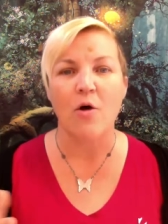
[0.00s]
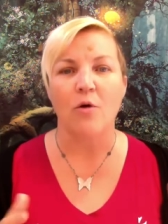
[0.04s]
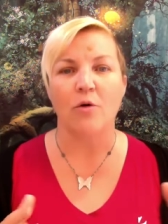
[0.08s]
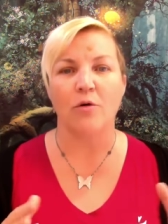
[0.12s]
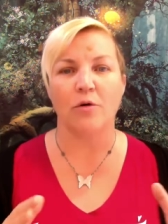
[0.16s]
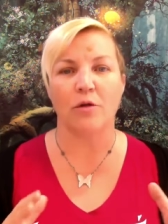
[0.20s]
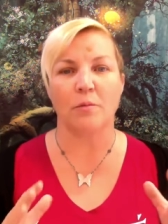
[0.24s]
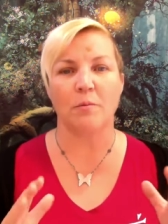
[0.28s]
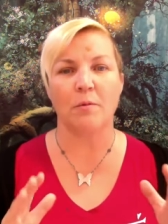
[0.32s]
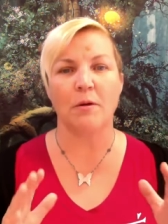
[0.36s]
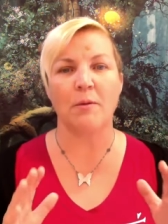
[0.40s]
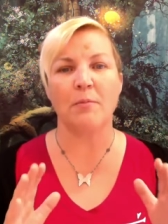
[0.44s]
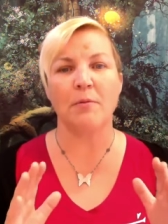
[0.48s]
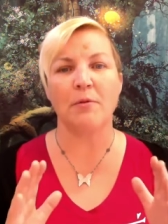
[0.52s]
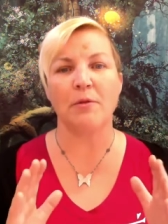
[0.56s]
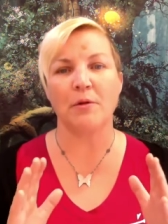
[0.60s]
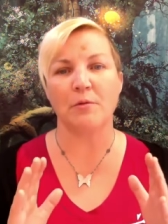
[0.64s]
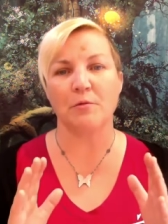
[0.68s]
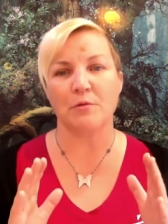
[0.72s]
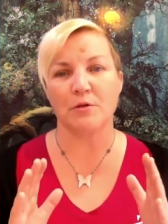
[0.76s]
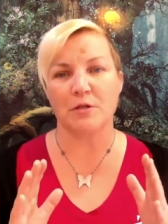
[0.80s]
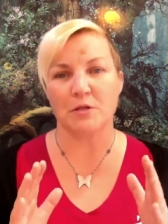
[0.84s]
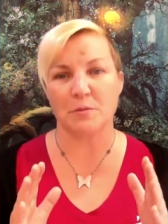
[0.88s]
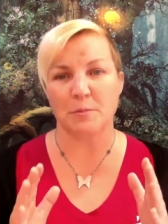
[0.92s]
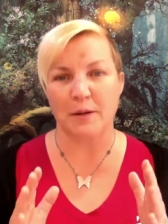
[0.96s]
or the people
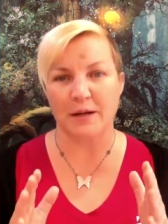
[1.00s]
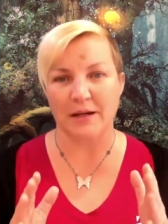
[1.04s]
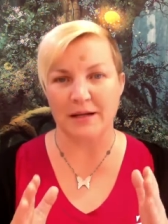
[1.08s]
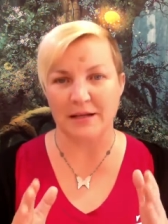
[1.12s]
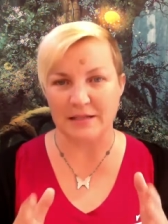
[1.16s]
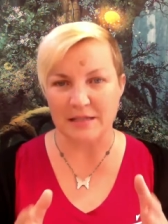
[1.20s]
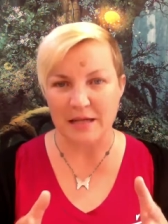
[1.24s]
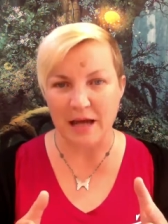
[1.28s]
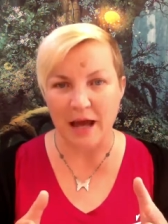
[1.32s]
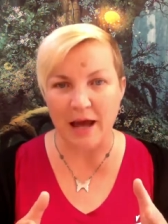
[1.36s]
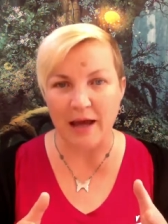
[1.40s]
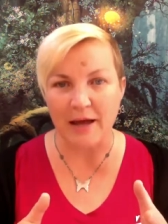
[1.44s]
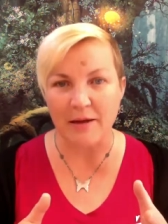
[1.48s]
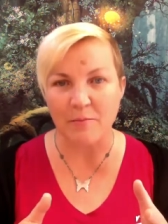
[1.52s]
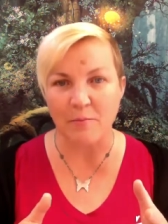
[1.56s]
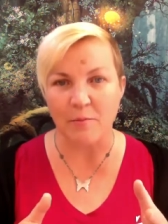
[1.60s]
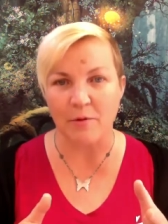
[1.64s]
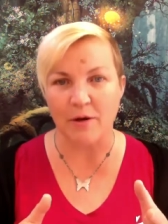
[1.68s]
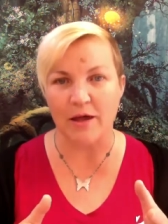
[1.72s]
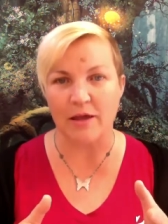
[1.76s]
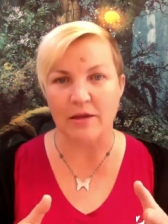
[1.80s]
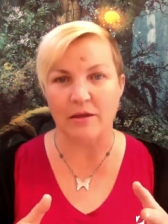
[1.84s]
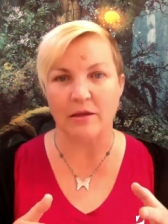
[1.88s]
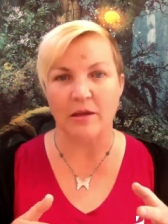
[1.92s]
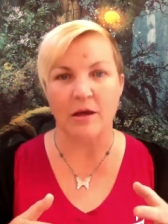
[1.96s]
that we're spending time
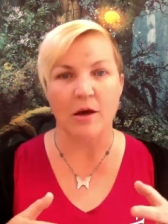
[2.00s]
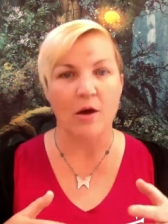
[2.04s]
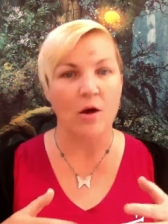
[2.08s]
with,